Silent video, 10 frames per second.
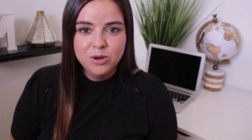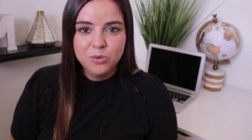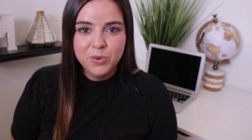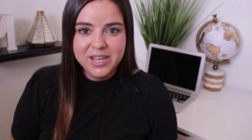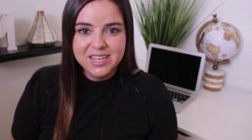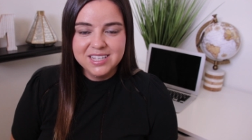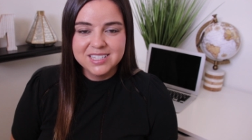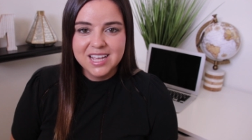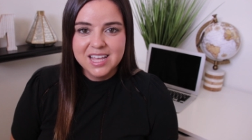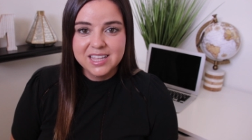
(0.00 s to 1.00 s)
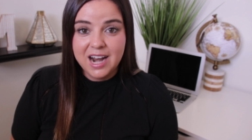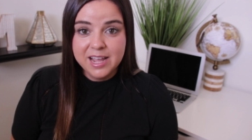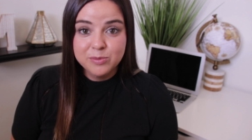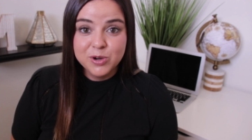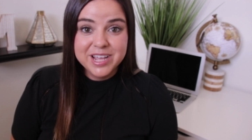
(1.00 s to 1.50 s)
ways that I
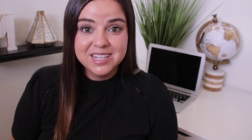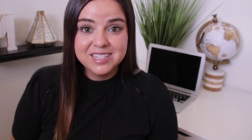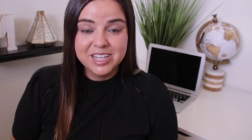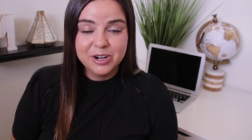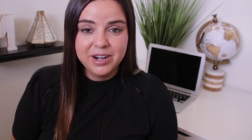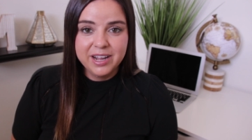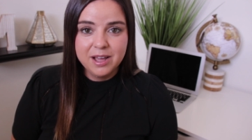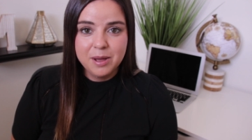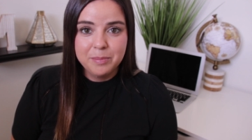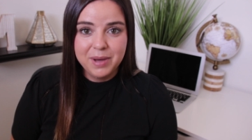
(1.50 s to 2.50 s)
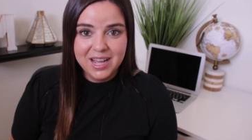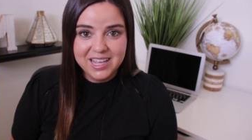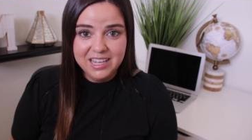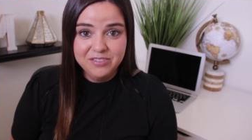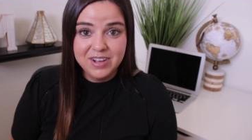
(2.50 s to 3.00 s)
am reconsidering my
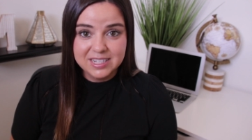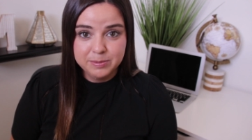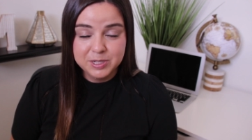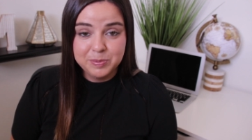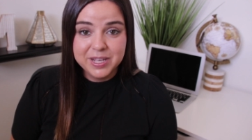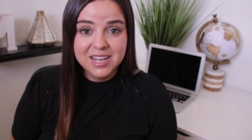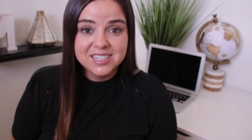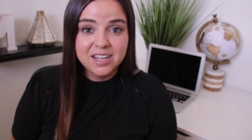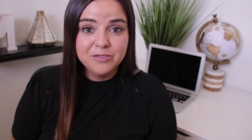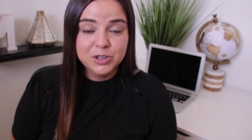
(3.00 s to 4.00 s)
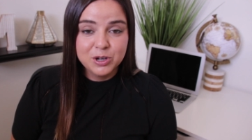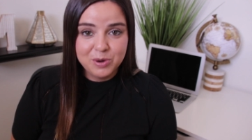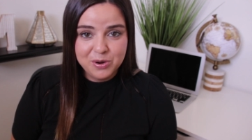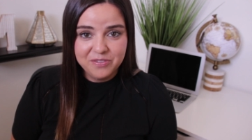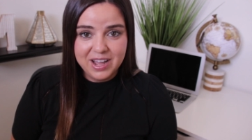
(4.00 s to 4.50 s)
investments because of the
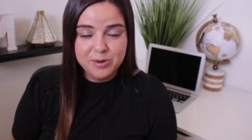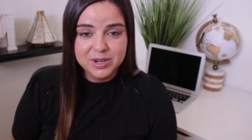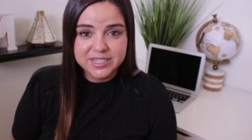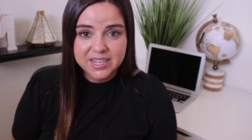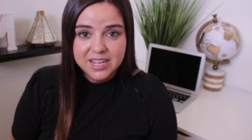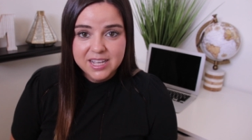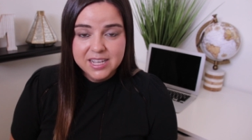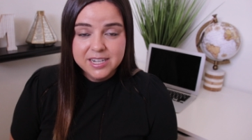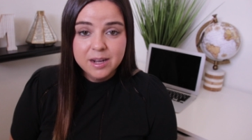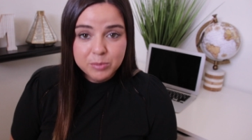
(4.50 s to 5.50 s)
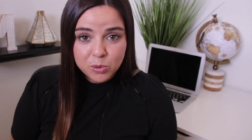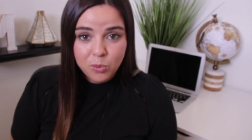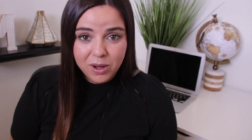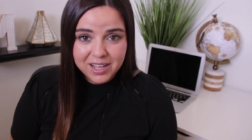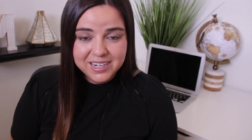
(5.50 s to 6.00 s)
coronavirus. Number
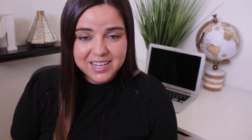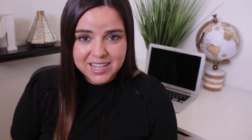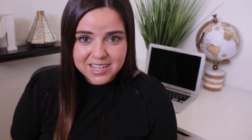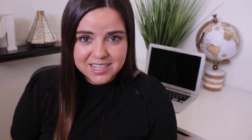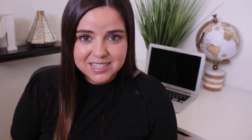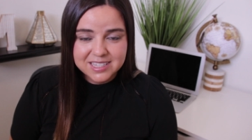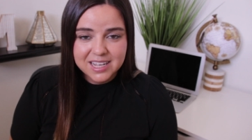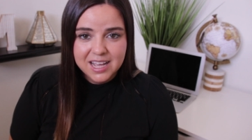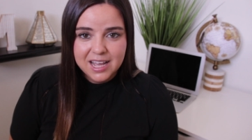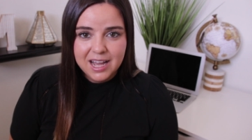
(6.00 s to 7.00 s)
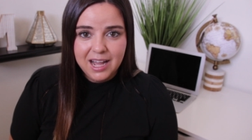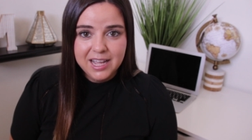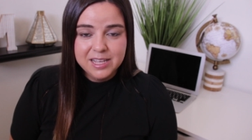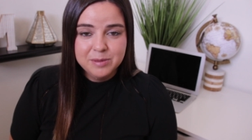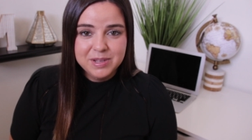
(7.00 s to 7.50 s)
1 is
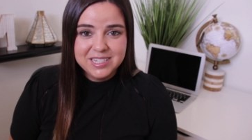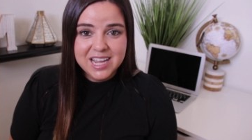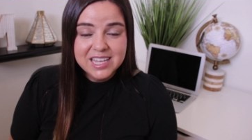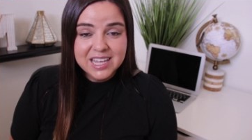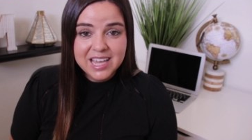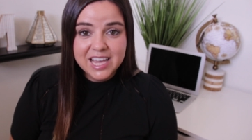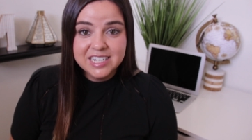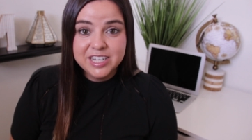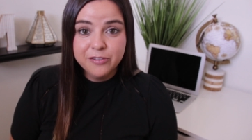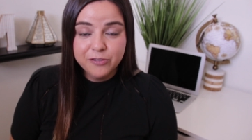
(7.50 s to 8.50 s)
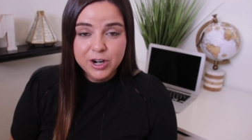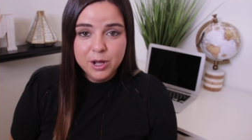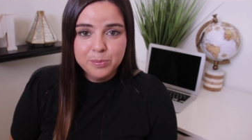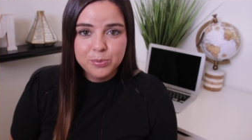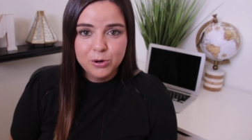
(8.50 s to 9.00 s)
I am taking a
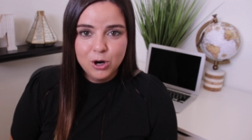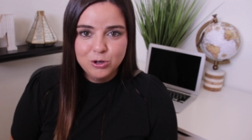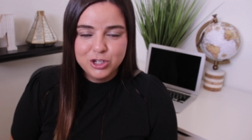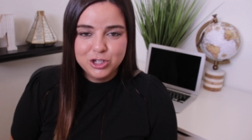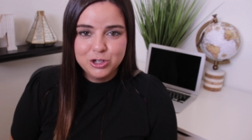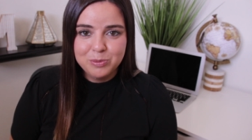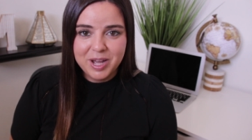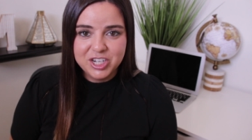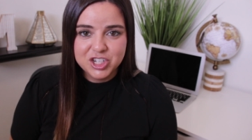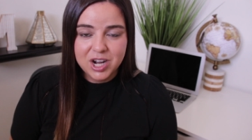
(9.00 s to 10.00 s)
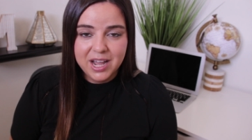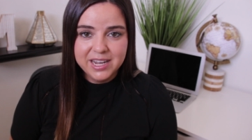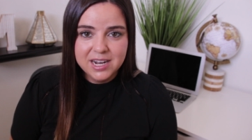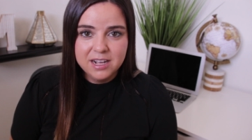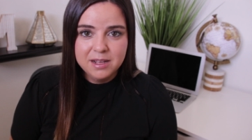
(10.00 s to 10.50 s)
different approach to my
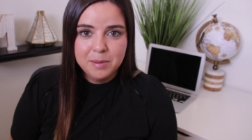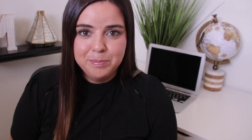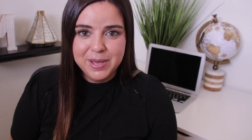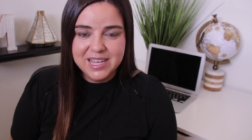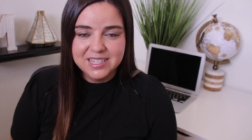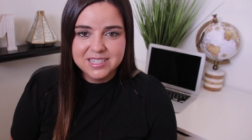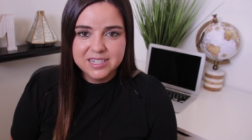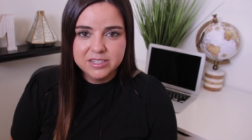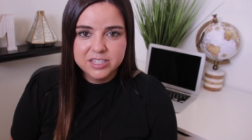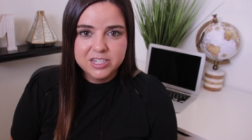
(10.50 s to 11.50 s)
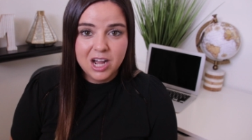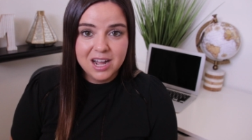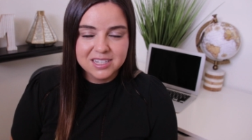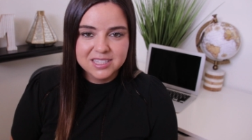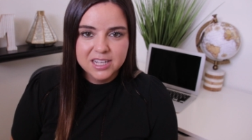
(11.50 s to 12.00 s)
China-based
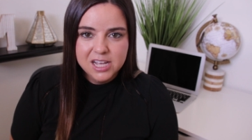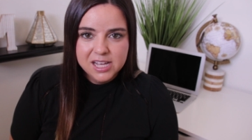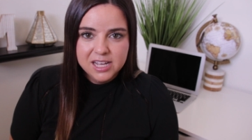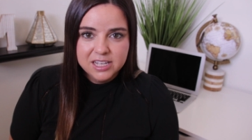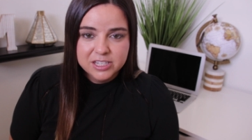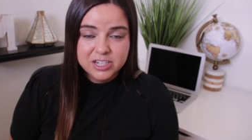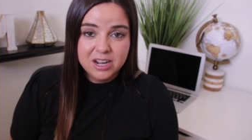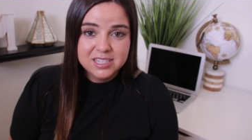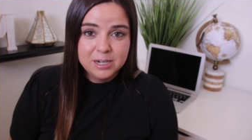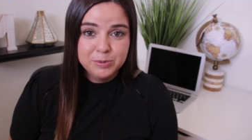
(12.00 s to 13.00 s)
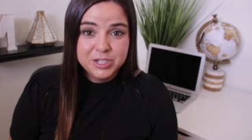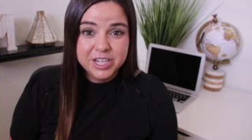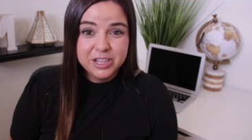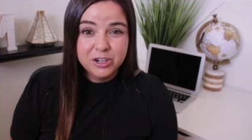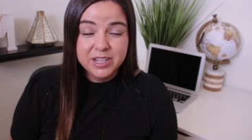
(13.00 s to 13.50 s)
stocks. Stocks that I
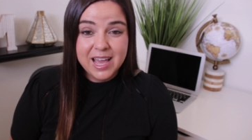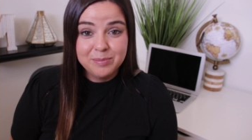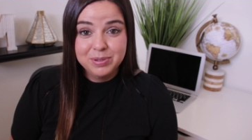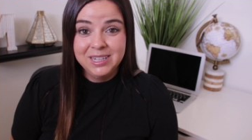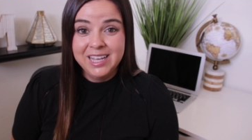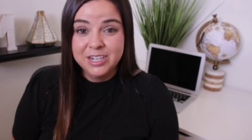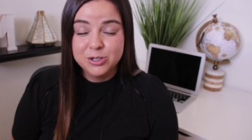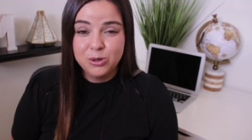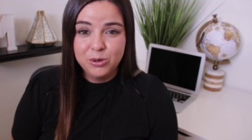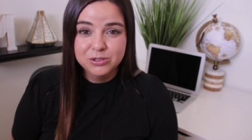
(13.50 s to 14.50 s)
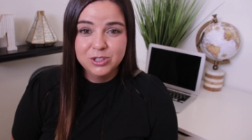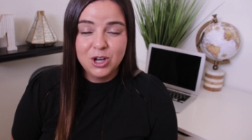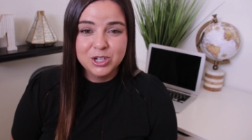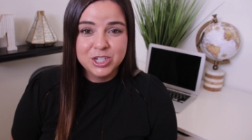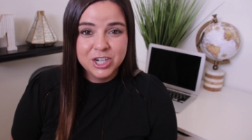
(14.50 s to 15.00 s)
particularly had planned to hold
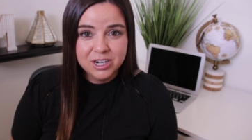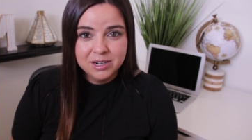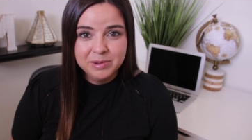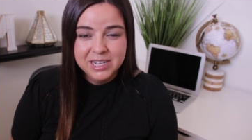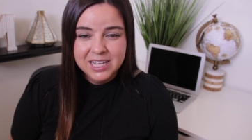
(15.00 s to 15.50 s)
long term,